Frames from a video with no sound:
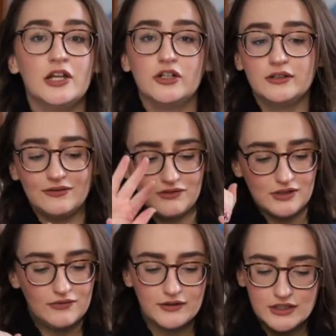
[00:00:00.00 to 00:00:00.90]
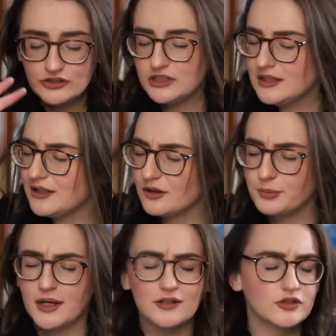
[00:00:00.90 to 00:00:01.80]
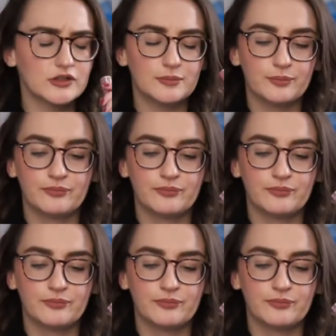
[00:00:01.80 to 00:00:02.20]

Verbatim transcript: Don't even need foundation, any other products, just